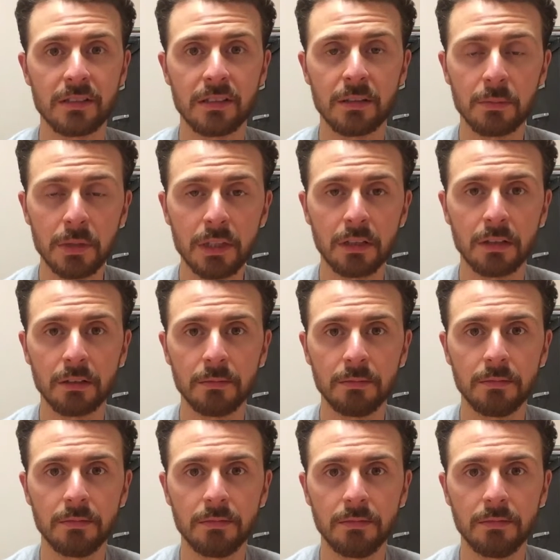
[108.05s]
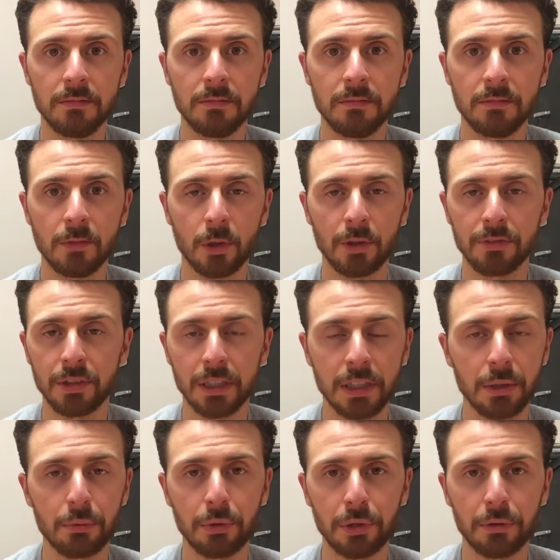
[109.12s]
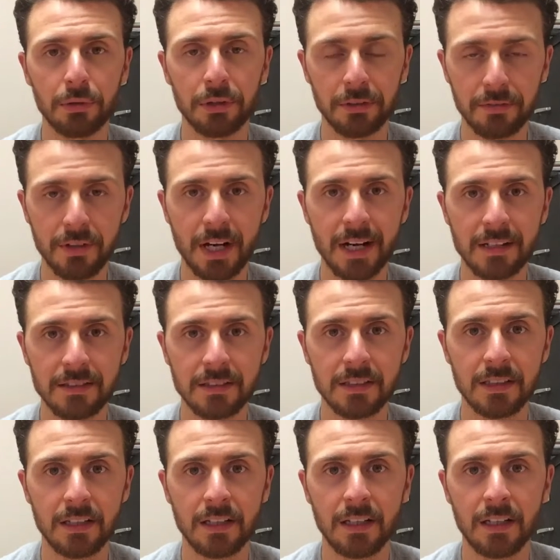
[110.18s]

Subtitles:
to eat a meal, or if you eat it really, really fast,